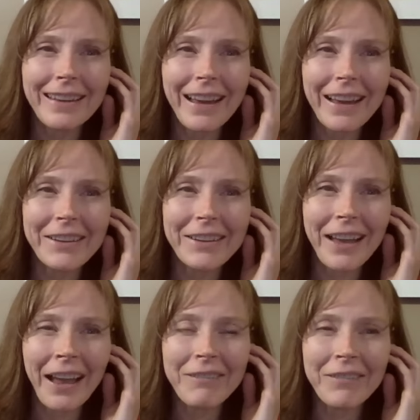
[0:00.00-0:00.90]
yeah,
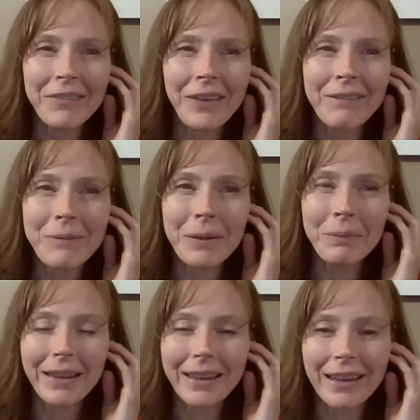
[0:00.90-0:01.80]
have have
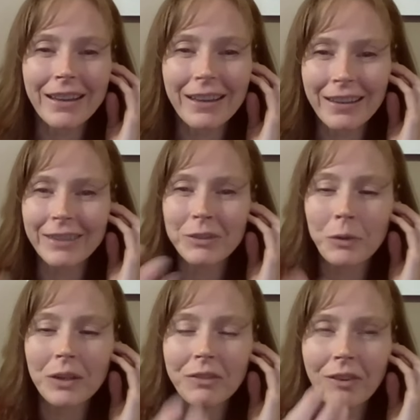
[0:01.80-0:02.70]
people like like
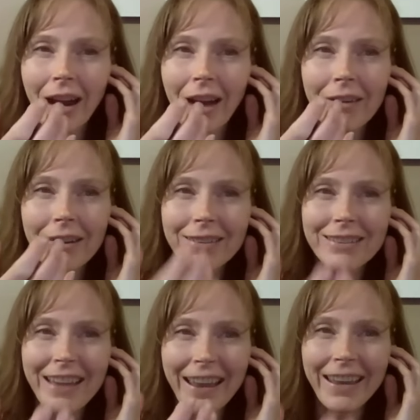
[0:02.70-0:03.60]
24 hours
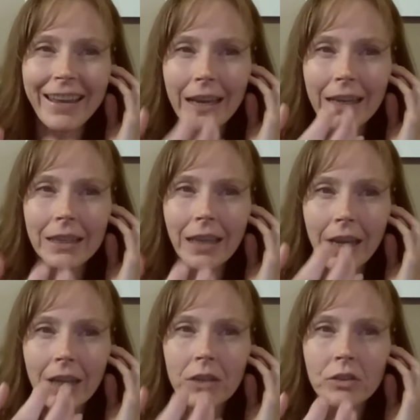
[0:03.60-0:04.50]
a day
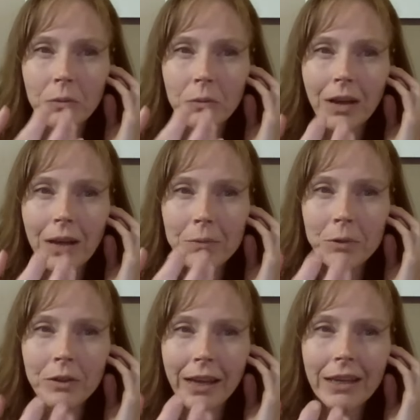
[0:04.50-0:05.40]
engaged in what I'm
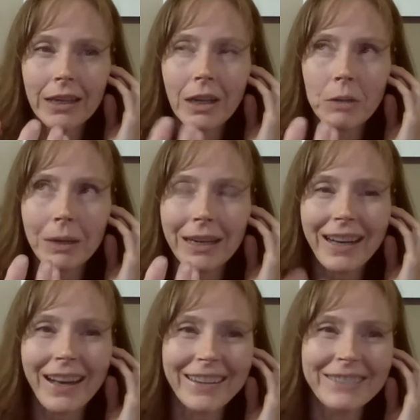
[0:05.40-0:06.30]
creating. Oh my
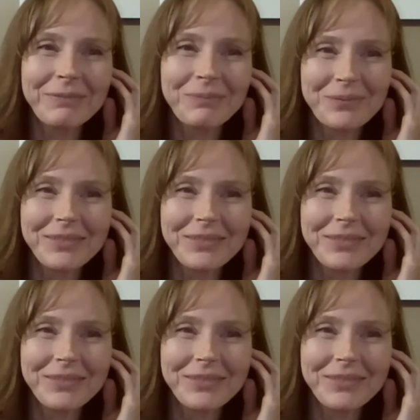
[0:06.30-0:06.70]
God.